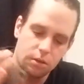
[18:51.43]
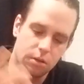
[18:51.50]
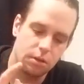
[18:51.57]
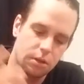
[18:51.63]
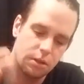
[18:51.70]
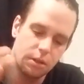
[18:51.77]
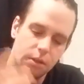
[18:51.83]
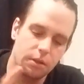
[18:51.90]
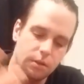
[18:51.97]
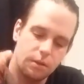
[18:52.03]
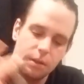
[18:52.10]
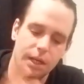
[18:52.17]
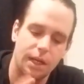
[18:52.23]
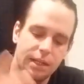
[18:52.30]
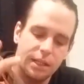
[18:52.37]

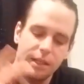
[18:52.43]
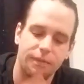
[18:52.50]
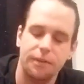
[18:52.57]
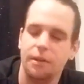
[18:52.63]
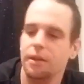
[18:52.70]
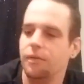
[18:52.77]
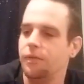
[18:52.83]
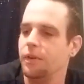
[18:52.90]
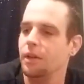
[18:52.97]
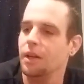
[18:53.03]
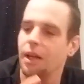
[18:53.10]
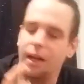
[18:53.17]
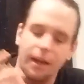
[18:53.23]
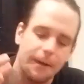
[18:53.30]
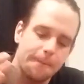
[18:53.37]
So I definitely feel
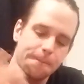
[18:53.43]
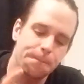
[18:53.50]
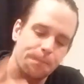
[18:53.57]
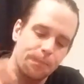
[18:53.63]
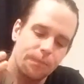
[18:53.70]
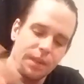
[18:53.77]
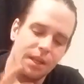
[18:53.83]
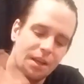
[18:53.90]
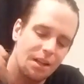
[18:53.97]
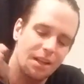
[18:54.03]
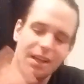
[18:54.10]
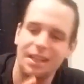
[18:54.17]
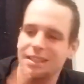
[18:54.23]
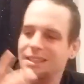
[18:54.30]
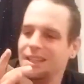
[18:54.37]
like,
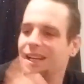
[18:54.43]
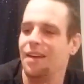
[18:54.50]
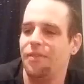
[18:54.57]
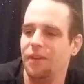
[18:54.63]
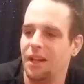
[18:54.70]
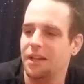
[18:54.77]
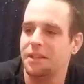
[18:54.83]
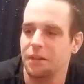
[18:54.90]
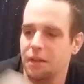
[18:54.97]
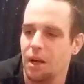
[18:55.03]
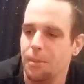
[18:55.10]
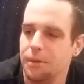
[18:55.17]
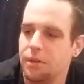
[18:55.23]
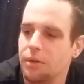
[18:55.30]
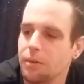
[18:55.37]
like I said, I feel like they're
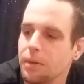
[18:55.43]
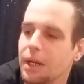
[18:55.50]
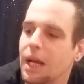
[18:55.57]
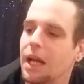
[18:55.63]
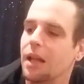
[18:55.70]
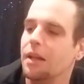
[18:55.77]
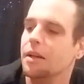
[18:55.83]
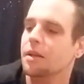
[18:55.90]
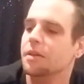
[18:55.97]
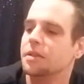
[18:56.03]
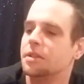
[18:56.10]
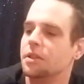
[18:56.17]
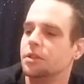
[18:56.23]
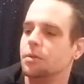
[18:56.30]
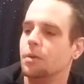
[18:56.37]
coming to the reality of the
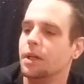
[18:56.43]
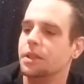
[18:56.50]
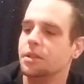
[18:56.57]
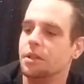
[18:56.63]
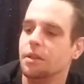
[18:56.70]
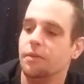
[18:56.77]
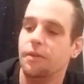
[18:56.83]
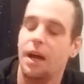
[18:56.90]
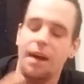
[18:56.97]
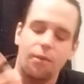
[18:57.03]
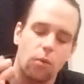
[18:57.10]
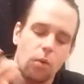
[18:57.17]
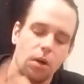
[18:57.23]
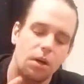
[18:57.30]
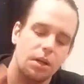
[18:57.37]
situation. And the Five
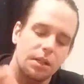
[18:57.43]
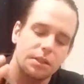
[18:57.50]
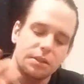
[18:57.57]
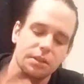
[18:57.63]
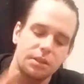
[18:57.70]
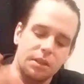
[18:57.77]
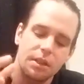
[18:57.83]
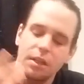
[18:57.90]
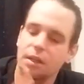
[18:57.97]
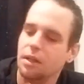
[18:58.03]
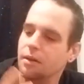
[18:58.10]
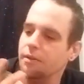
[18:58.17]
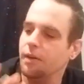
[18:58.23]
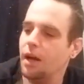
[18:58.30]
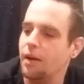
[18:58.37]
of Wands,
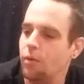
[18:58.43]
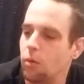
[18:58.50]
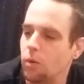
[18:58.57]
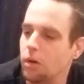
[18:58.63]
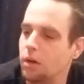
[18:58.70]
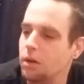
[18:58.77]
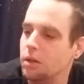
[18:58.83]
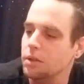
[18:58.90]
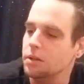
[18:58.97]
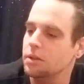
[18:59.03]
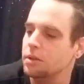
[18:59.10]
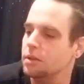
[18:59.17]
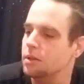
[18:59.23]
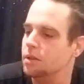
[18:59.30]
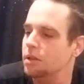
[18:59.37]
Five of Wands,
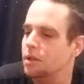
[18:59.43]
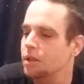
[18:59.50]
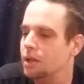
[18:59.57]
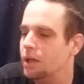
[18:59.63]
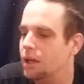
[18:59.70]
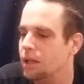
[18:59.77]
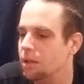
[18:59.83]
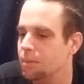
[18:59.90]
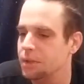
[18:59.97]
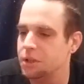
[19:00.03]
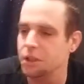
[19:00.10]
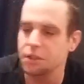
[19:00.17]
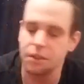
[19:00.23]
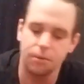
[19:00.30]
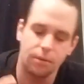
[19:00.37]
and the
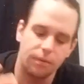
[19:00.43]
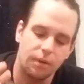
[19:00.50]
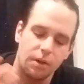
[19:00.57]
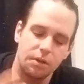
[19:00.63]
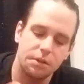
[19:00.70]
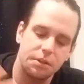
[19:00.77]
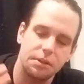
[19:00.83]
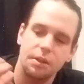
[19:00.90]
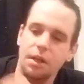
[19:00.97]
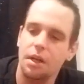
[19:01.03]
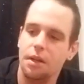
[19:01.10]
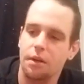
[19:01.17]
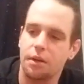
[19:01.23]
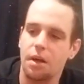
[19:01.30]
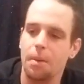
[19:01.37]
Magician Reverse
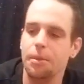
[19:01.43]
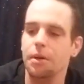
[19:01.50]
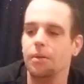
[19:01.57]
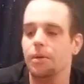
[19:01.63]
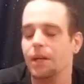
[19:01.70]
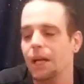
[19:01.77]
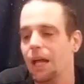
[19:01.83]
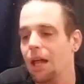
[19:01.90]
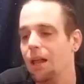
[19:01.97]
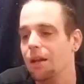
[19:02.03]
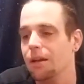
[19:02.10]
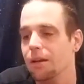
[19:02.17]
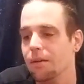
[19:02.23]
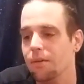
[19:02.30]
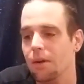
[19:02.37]
they're coming to
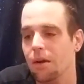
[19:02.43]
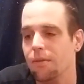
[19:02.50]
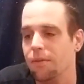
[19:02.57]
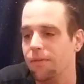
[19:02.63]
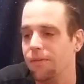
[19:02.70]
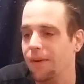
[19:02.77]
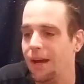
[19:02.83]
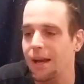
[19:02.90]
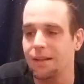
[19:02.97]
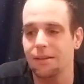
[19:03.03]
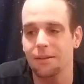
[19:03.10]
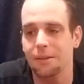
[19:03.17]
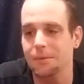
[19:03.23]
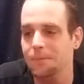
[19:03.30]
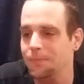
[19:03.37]
reality of, of the fact
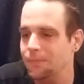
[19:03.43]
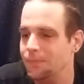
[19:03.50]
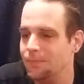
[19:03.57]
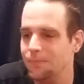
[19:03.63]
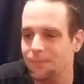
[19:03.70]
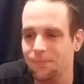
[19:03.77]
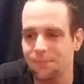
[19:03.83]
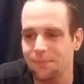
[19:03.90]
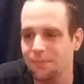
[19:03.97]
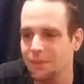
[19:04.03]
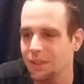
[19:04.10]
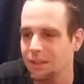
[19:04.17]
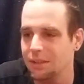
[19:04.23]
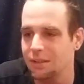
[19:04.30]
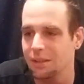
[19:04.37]
that that